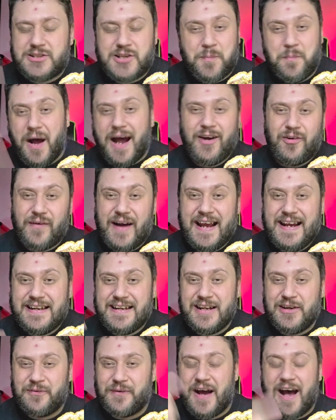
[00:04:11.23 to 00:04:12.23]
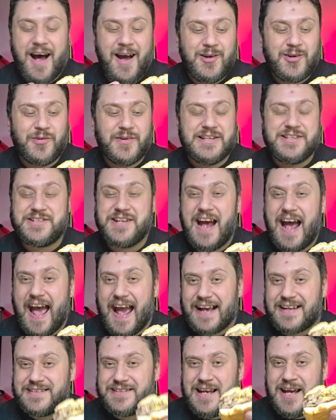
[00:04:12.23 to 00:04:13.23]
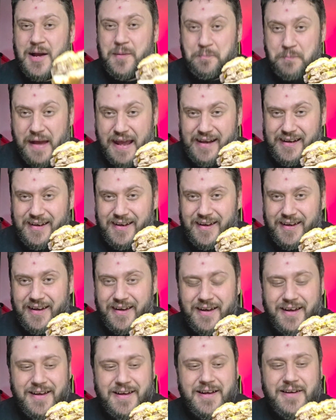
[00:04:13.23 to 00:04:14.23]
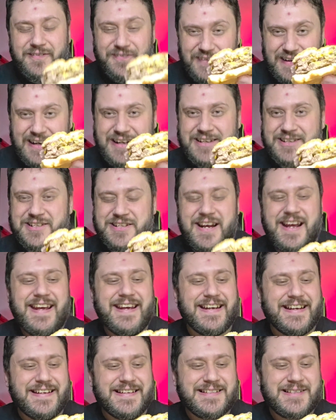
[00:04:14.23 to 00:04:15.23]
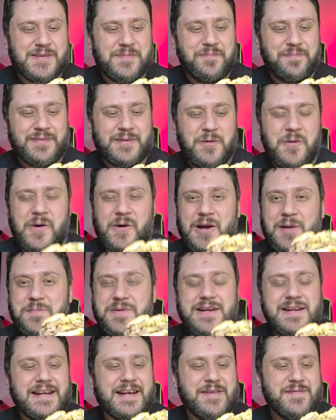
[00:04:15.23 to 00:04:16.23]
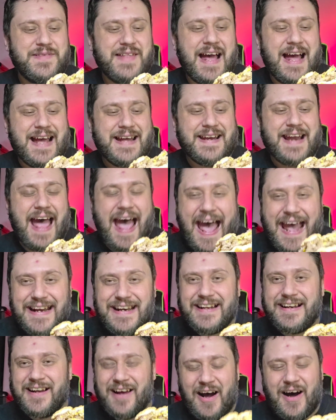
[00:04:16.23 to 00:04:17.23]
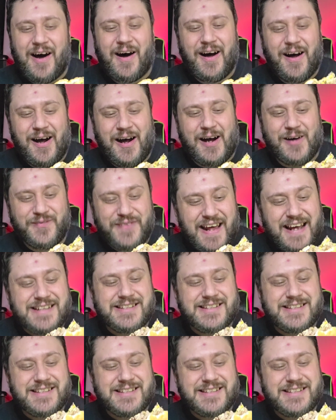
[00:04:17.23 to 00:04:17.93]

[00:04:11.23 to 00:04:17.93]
So my rating for Hungry Jack's Mega Philly Cheese, look, I'm going to give that an 8.5.